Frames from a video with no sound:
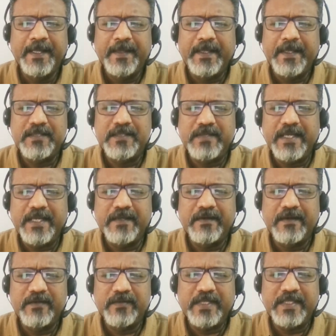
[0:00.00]
And today,
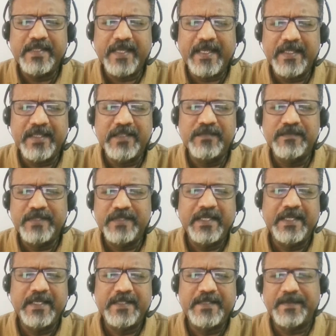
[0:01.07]
God, we thank you for
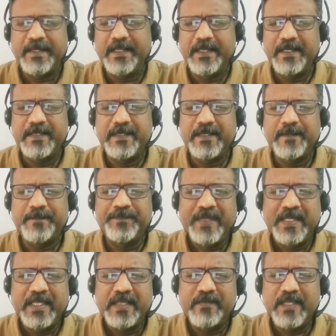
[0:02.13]
that. And uh,
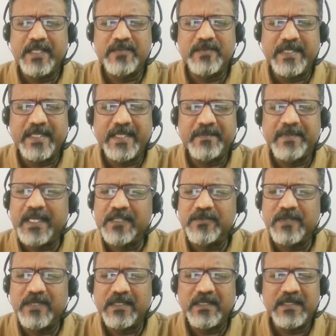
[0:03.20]
even as we get back
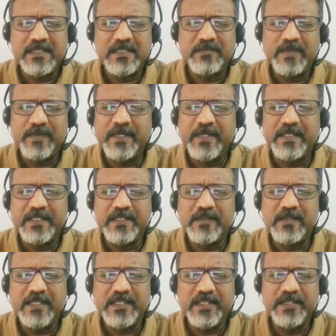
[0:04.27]
to our classes, we pray that you'll
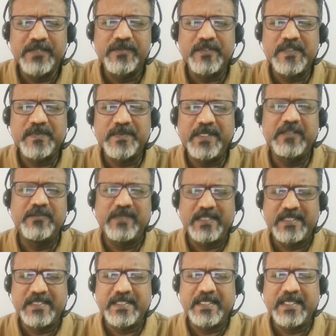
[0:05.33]
continue to speak to
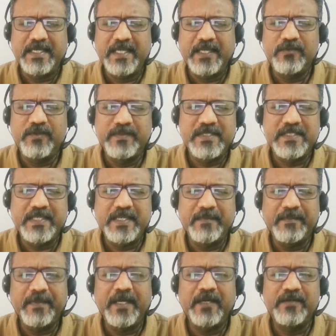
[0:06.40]
us and equip us and
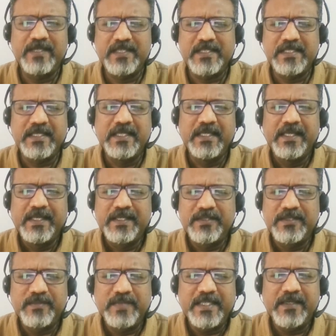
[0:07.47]
empower us
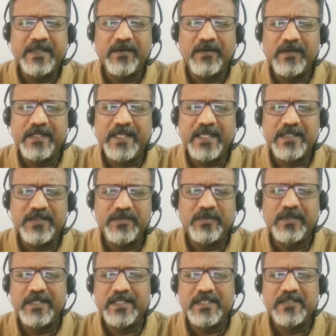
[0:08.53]
to be all that you
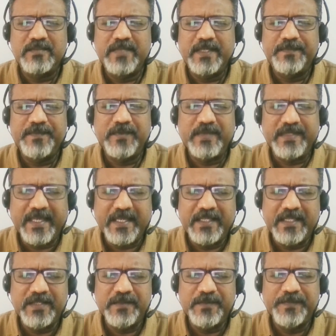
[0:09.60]
want us to be. We
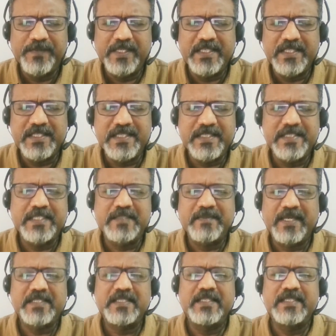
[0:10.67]
thank you. In Jesus'
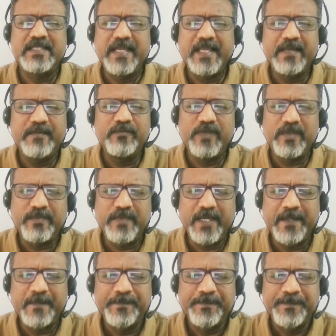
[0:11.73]
matchless name, we
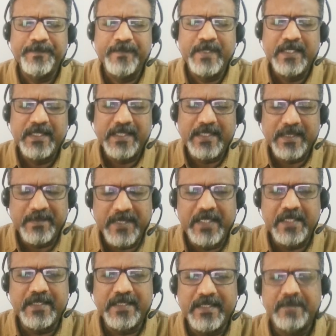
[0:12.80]
pray.
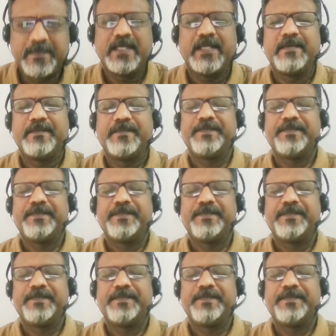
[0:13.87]
Amen. Amen.